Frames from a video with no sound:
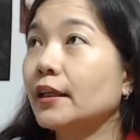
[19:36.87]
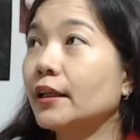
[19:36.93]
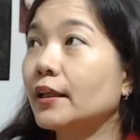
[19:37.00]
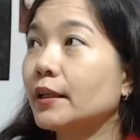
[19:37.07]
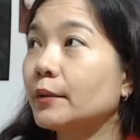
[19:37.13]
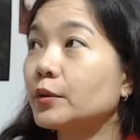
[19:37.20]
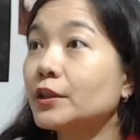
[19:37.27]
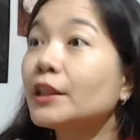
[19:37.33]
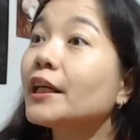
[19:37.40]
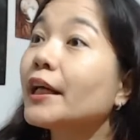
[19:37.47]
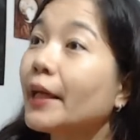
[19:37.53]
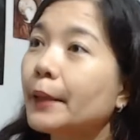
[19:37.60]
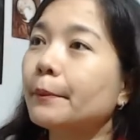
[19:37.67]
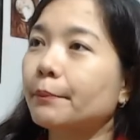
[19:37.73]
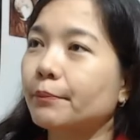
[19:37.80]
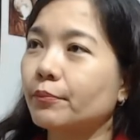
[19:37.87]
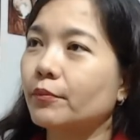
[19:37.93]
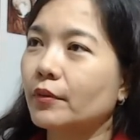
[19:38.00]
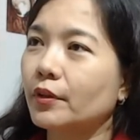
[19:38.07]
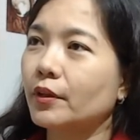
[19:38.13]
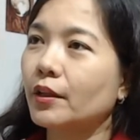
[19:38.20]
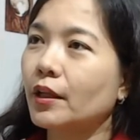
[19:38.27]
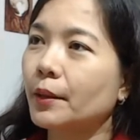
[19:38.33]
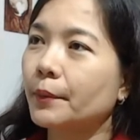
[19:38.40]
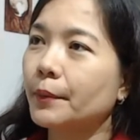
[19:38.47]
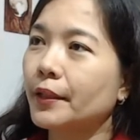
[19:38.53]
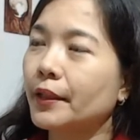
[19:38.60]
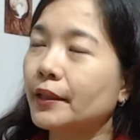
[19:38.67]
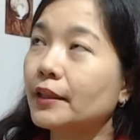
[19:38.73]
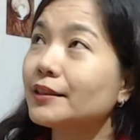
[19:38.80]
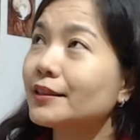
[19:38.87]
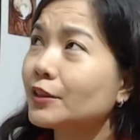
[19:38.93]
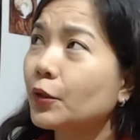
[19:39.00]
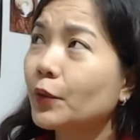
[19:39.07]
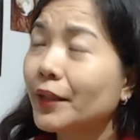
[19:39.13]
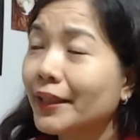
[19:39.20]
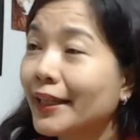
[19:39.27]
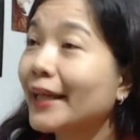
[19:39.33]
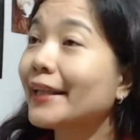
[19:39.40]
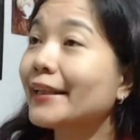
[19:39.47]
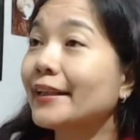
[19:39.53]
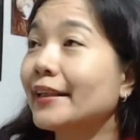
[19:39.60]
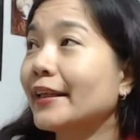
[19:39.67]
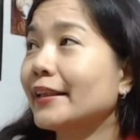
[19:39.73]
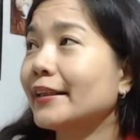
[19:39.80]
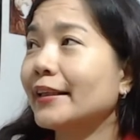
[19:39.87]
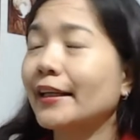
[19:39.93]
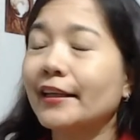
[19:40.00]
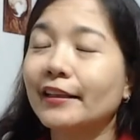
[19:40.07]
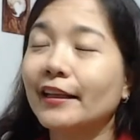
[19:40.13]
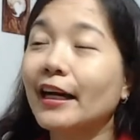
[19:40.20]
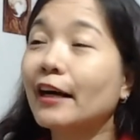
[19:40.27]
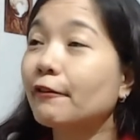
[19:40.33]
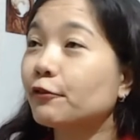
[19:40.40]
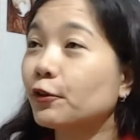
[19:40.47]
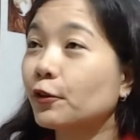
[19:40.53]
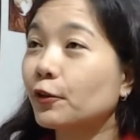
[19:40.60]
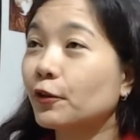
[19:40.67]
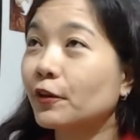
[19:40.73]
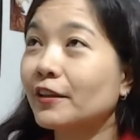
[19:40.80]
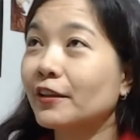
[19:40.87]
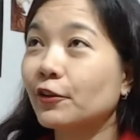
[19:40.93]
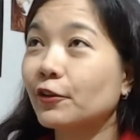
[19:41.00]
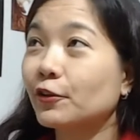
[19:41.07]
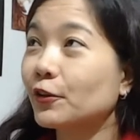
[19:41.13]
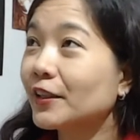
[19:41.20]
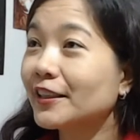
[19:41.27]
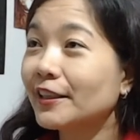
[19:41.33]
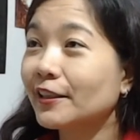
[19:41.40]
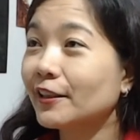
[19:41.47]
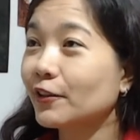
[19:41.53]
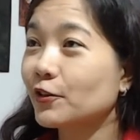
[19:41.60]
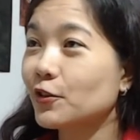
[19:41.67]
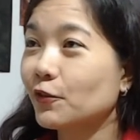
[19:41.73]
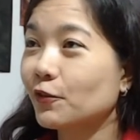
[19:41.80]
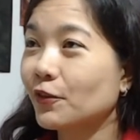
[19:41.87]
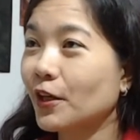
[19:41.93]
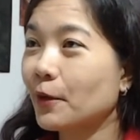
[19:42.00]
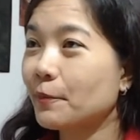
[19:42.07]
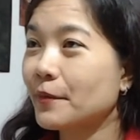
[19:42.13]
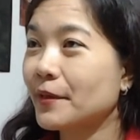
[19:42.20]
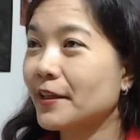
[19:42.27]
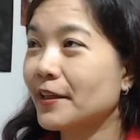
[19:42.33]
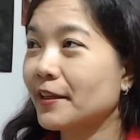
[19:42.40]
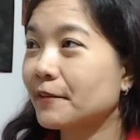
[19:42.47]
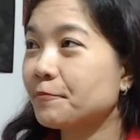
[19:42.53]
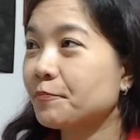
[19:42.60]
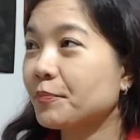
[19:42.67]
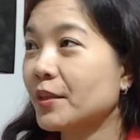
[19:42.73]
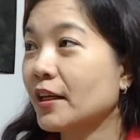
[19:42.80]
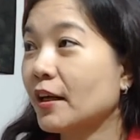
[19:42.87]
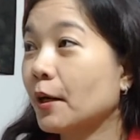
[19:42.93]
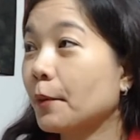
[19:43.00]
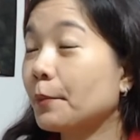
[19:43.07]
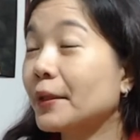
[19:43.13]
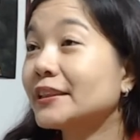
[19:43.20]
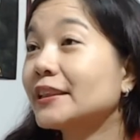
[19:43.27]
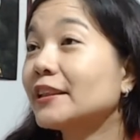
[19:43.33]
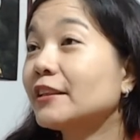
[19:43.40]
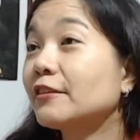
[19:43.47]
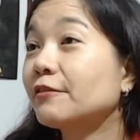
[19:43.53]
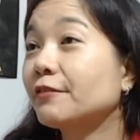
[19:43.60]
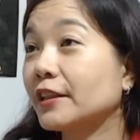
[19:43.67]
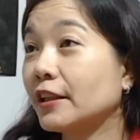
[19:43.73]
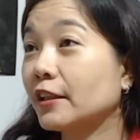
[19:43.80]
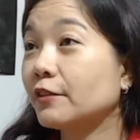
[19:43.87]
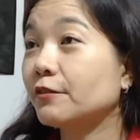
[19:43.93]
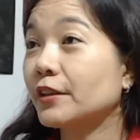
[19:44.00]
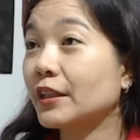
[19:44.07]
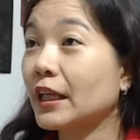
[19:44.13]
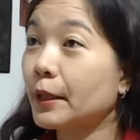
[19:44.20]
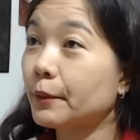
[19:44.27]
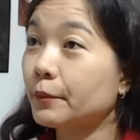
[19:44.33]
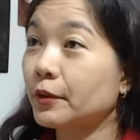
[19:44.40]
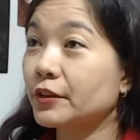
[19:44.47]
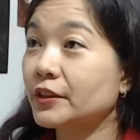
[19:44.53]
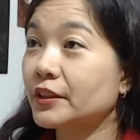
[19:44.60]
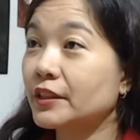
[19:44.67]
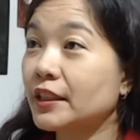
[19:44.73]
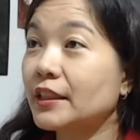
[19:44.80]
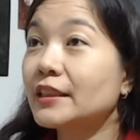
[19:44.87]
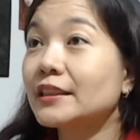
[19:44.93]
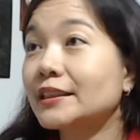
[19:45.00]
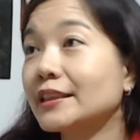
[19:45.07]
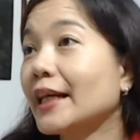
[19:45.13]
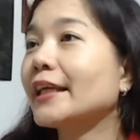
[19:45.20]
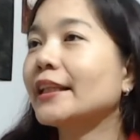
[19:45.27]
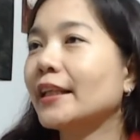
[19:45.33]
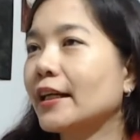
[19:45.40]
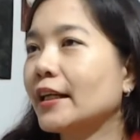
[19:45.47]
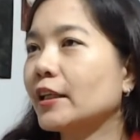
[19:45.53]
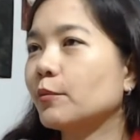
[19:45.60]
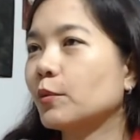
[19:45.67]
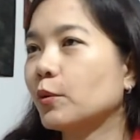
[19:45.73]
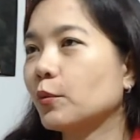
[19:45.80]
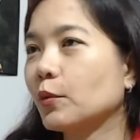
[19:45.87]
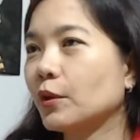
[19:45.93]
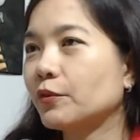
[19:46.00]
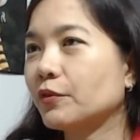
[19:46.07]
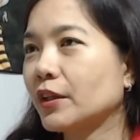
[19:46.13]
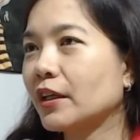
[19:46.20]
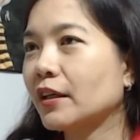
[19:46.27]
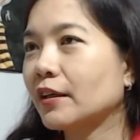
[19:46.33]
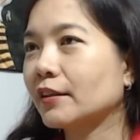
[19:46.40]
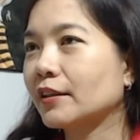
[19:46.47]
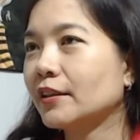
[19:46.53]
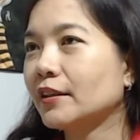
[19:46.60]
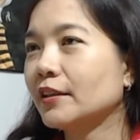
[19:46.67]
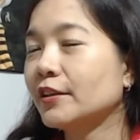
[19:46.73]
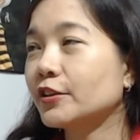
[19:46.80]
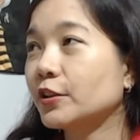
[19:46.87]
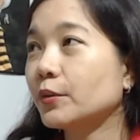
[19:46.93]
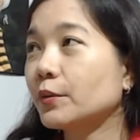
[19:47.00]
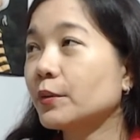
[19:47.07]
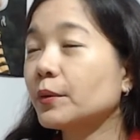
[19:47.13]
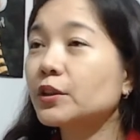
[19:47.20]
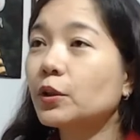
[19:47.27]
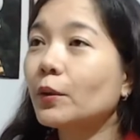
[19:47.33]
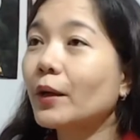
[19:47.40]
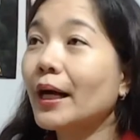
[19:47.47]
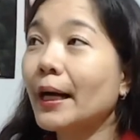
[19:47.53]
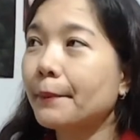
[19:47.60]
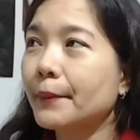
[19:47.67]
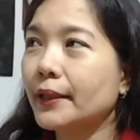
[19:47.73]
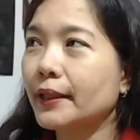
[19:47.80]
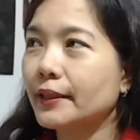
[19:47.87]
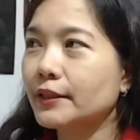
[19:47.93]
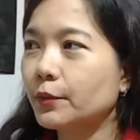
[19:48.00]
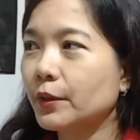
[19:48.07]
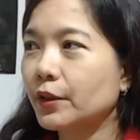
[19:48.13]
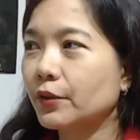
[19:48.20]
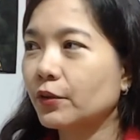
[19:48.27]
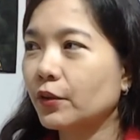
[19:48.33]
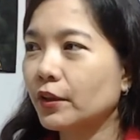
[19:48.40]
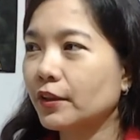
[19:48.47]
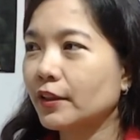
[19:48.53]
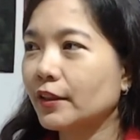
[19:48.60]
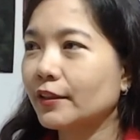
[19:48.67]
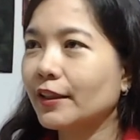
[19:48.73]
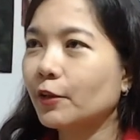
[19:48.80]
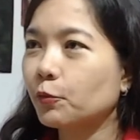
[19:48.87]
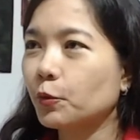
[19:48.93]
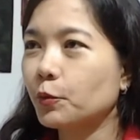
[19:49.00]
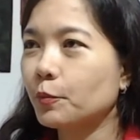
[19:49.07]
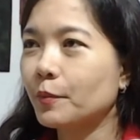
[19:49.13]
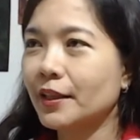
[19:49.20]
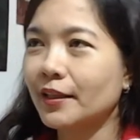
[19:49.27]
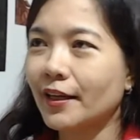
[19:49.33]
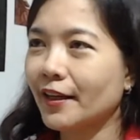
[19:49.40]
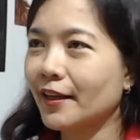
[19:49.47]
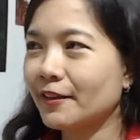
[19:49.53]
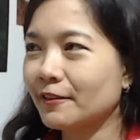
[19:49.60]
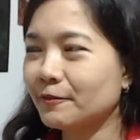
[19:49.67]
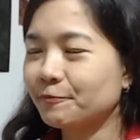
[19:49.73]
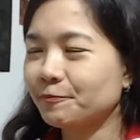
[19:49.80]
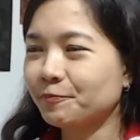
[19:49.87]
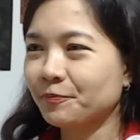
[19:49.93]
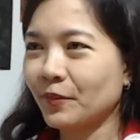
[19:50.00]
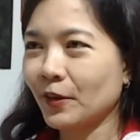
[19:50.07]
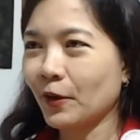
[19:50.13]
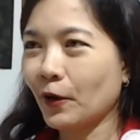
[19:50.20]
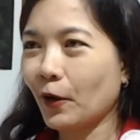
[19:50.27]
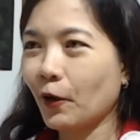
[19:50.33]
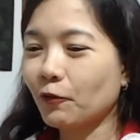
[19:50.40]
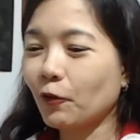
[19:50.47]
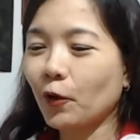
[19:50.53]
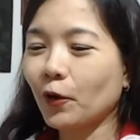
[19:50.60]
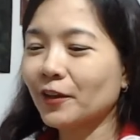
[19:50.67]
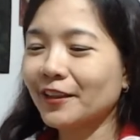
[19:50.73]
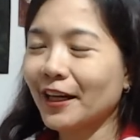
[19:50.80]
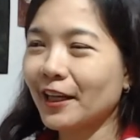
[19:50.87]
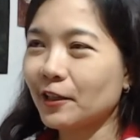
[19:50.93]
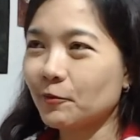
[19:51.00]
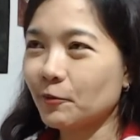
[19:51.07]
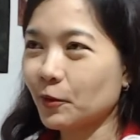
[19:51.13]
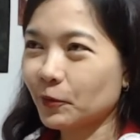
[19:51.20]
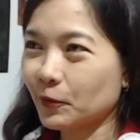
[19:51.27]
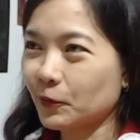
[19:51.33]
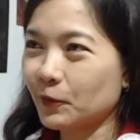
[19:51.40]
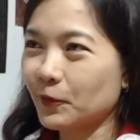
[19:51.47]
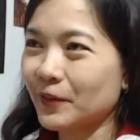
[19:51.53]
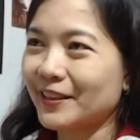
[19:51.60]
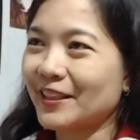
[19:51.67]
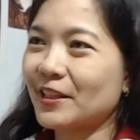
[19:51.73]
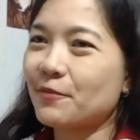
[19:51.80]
um, she helped lobby it. And so, in nineteen ninety-eight, after thirteen years of lobbying, Uh, President Fidel V. Ramos mm-hmm. signed the Animal Welfare Act. So we were so happy kasi we thought that that would be the end of all the animal cruelty,